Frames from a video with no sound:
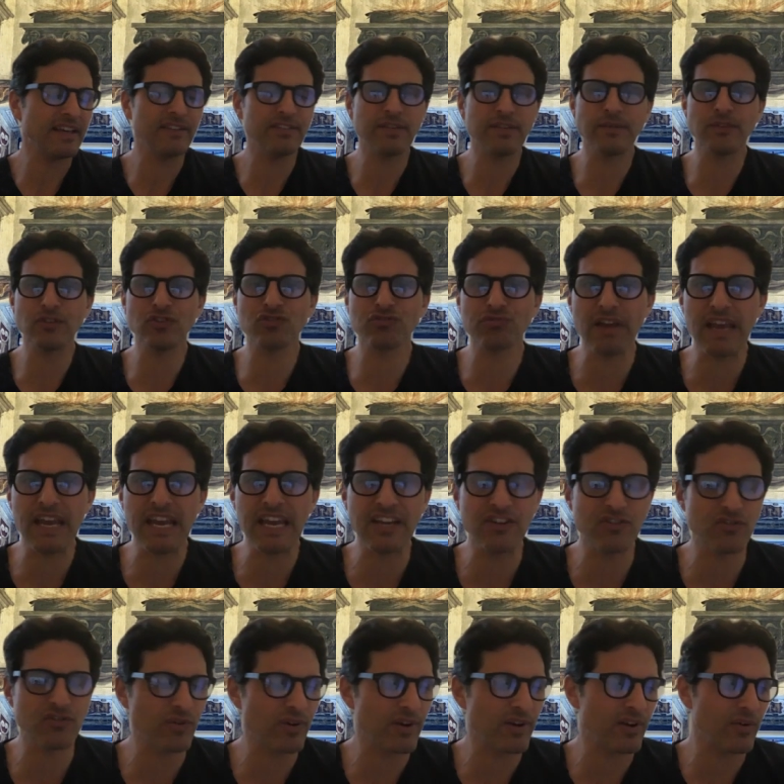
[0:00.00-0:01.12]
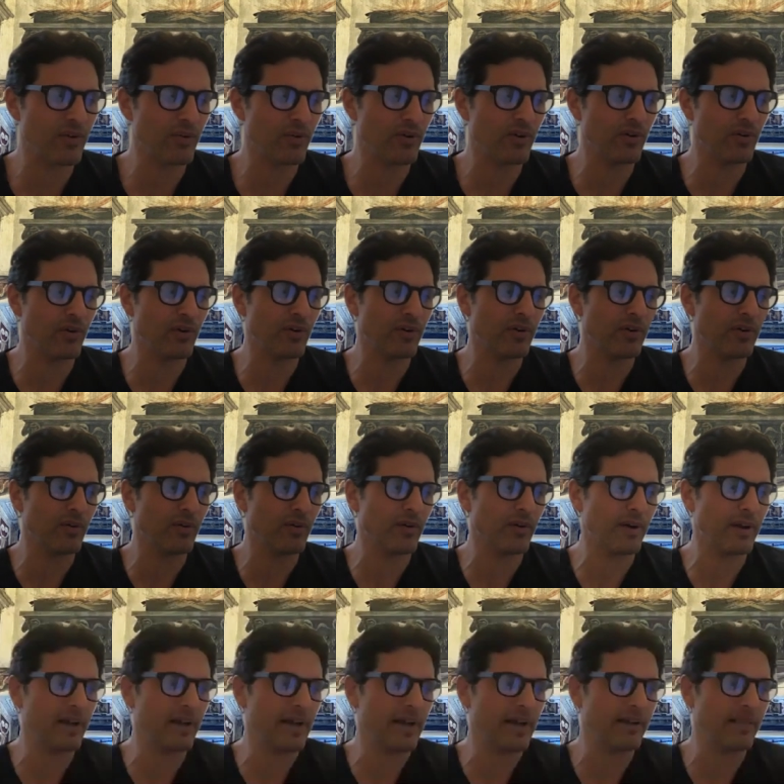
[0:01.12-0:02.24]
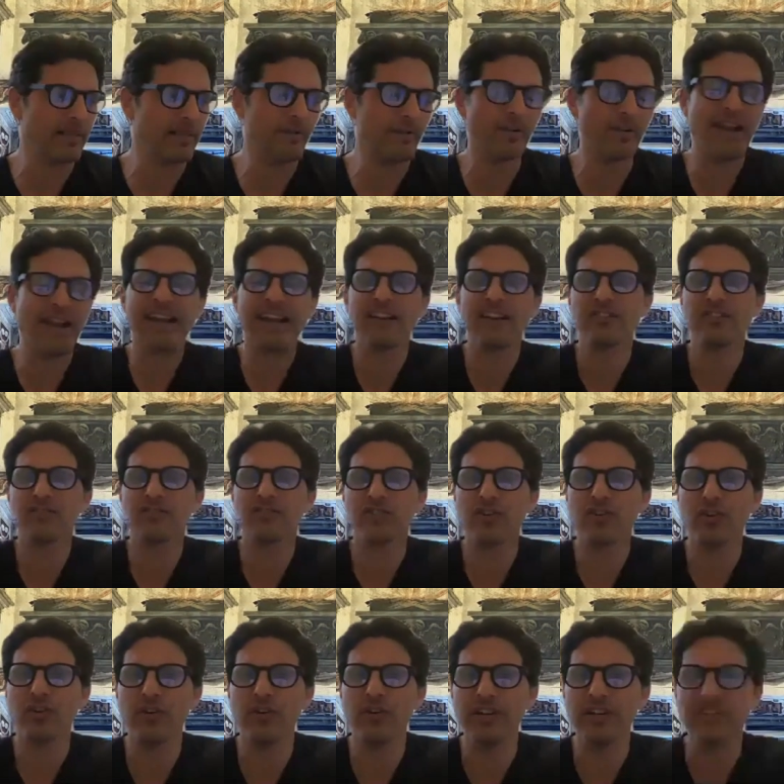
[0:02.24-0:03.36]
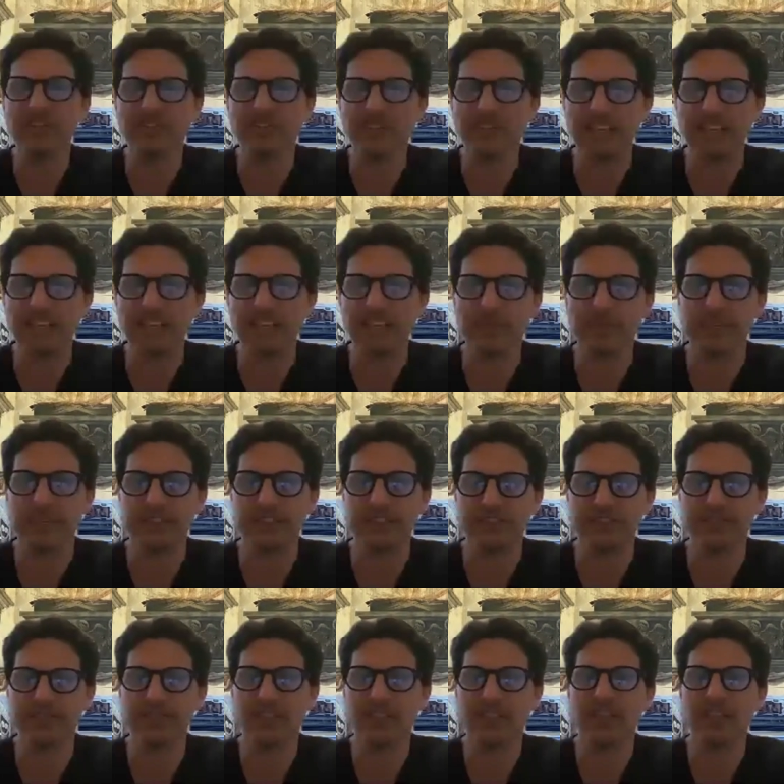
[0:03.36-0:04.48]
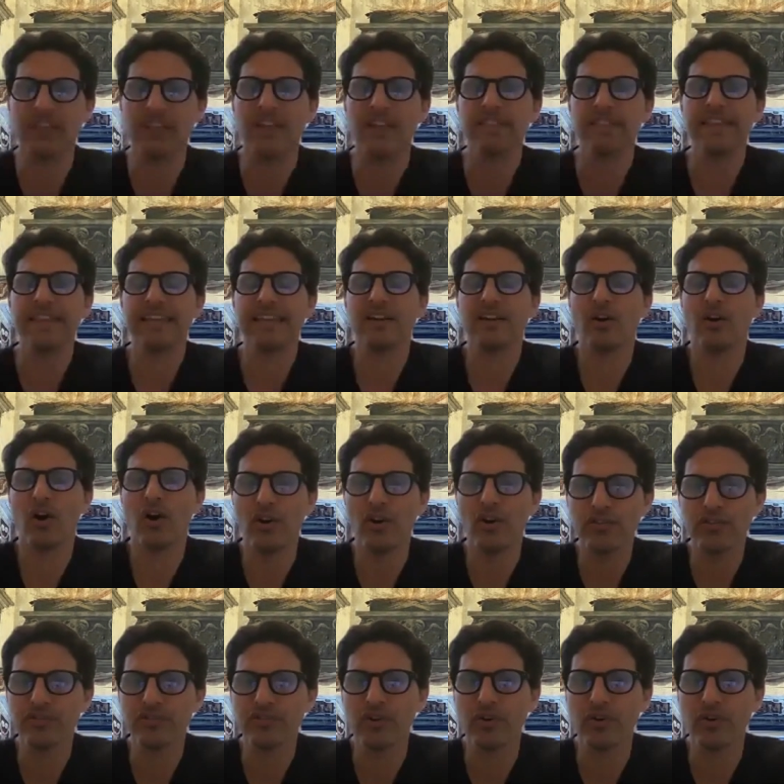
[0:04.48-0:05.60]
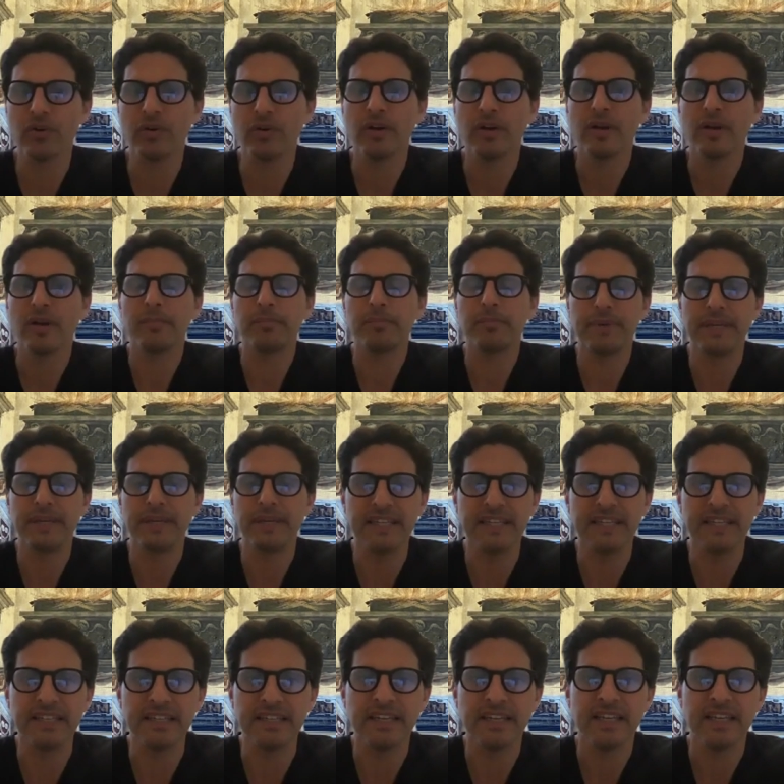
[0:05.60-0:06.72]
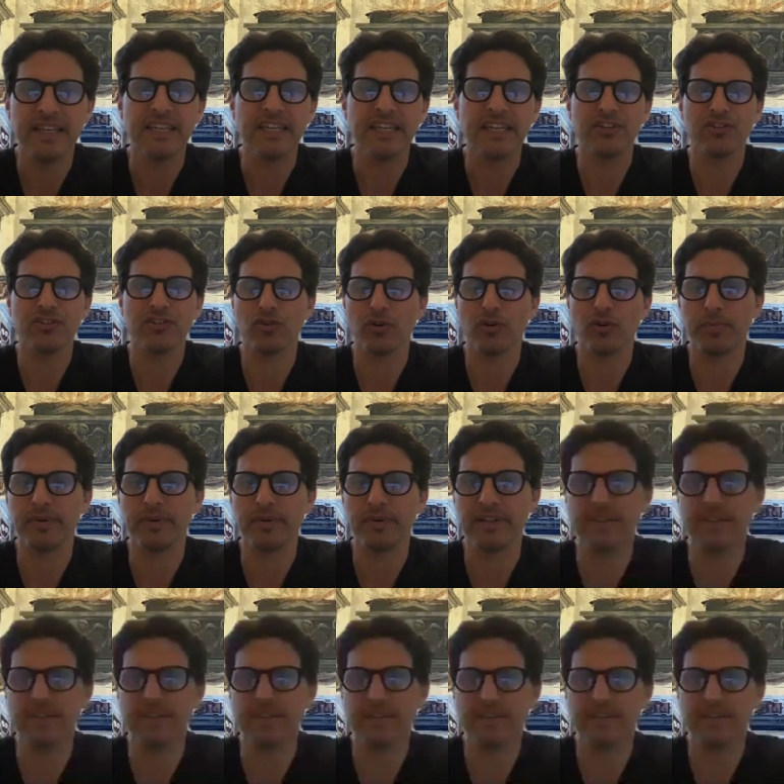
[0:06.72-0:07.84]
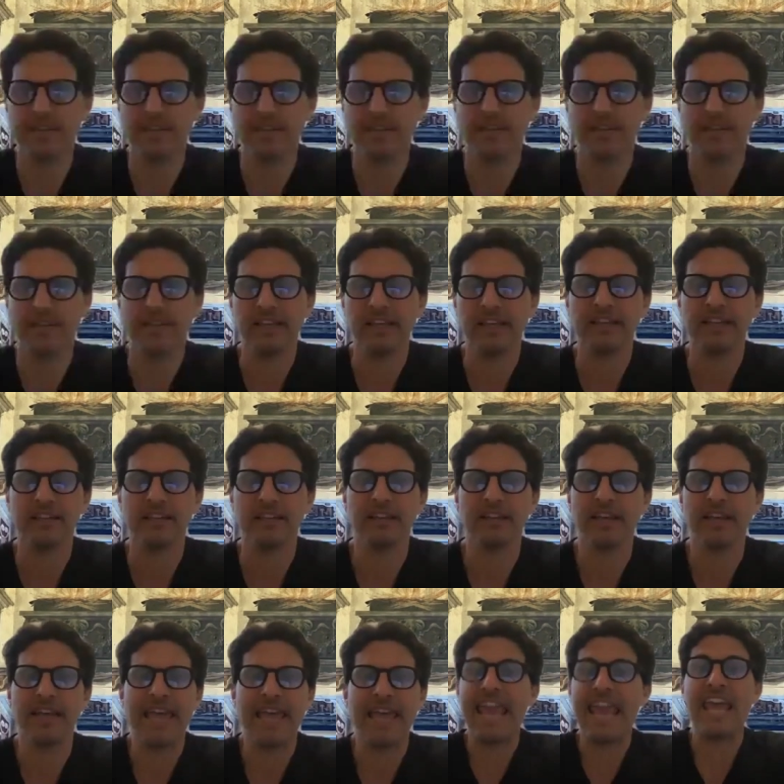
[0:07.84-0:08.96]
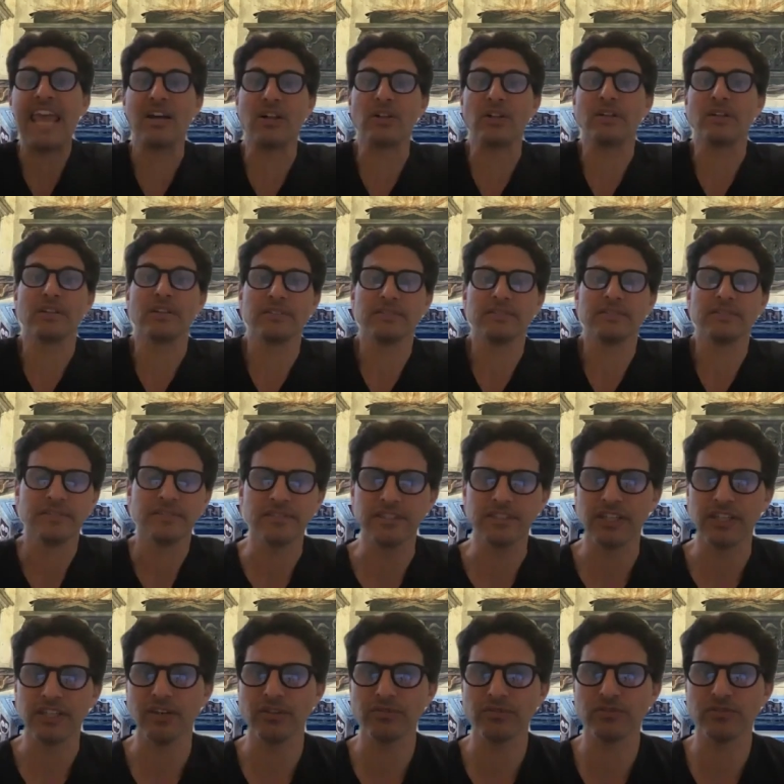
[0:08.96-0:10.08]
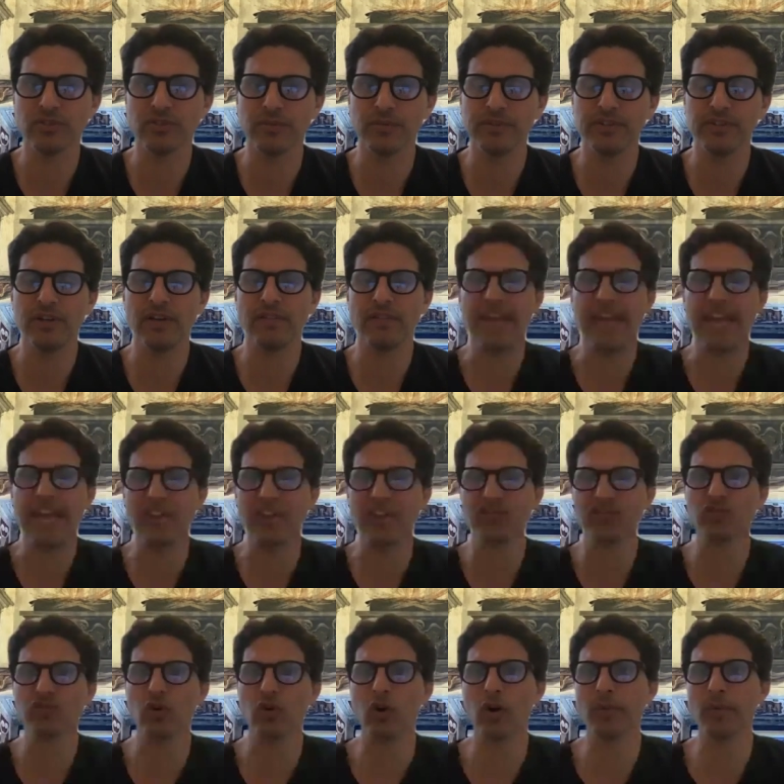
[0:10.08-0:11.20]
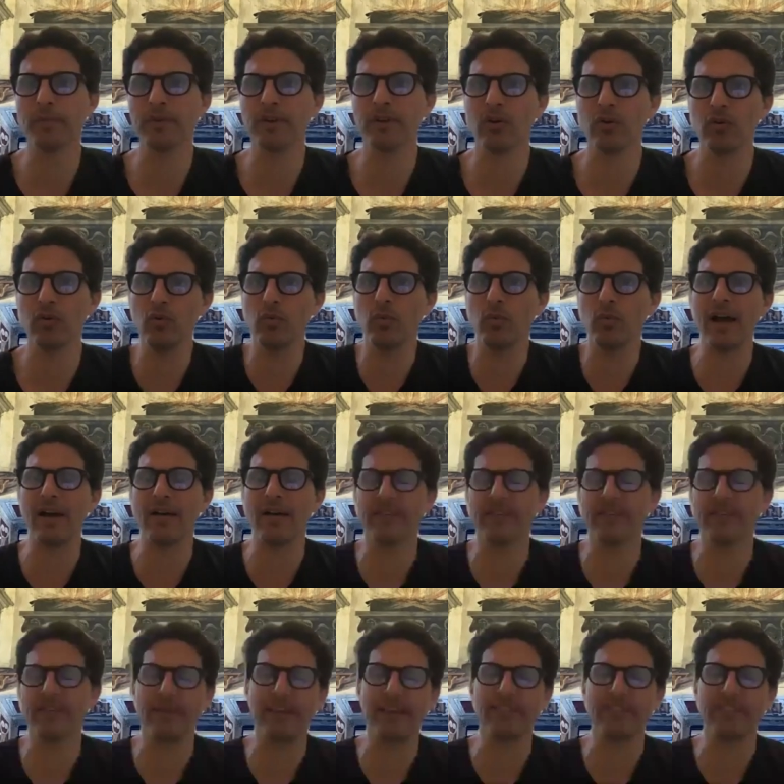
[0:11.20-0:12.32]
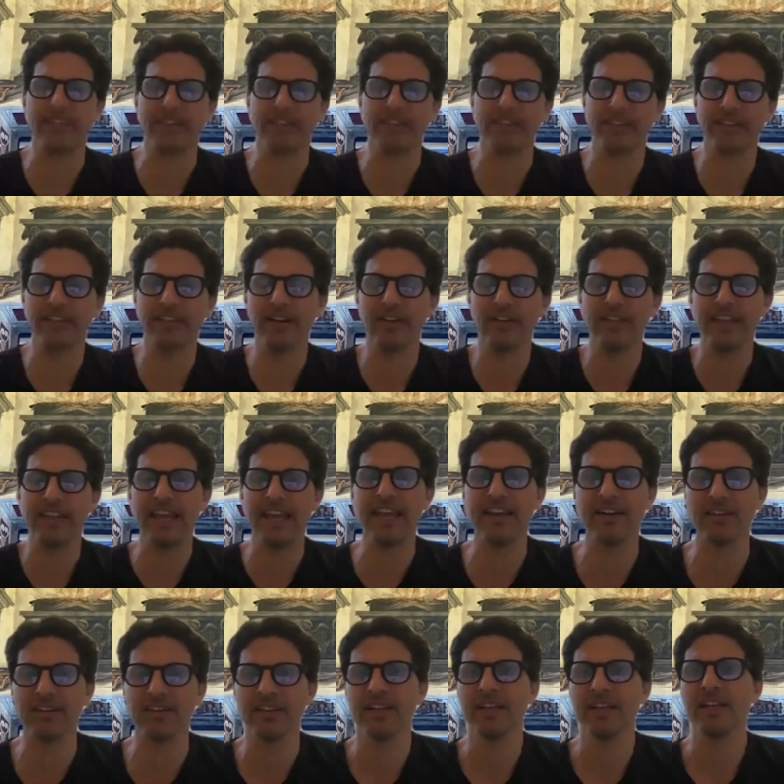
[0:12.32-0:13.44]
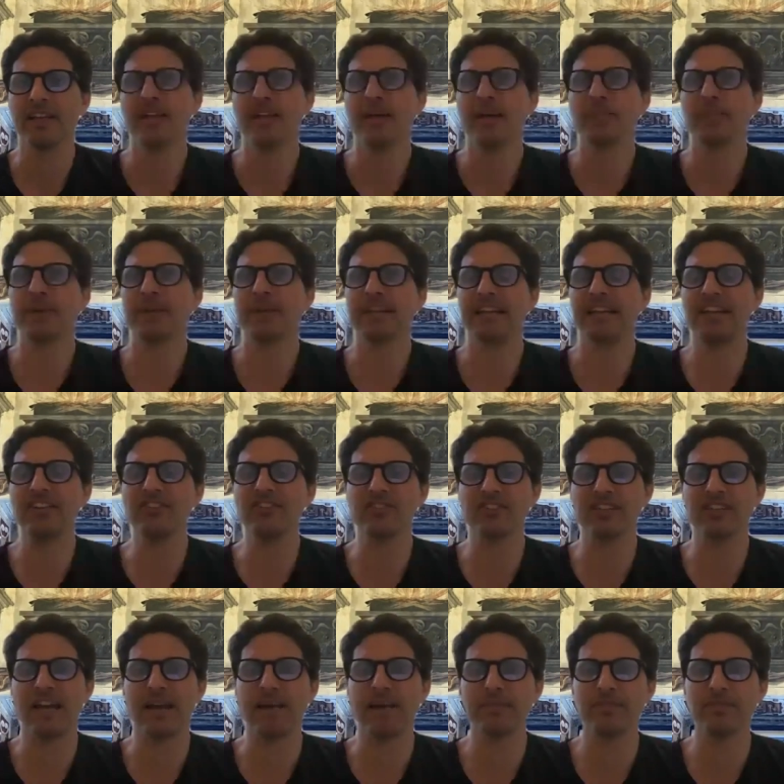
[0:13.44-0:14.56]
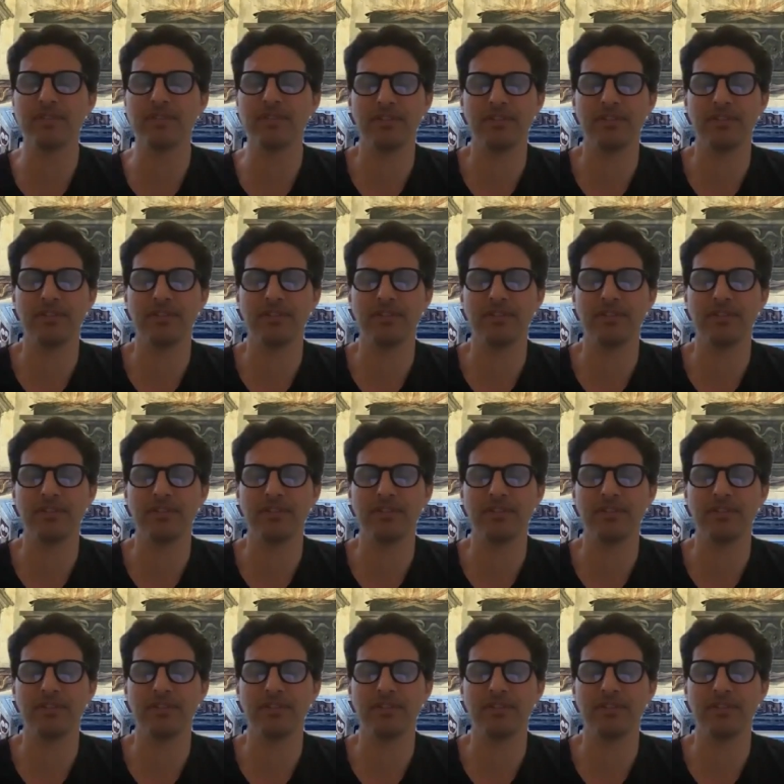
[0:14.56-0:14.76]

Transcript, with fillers: something strange or a miraculous occurrence takes place that could also be interpreted, like hail. You know, so when you have a hailstorm, you go, oh, wow, that's amazing. Look at all the hail. But in ancient times,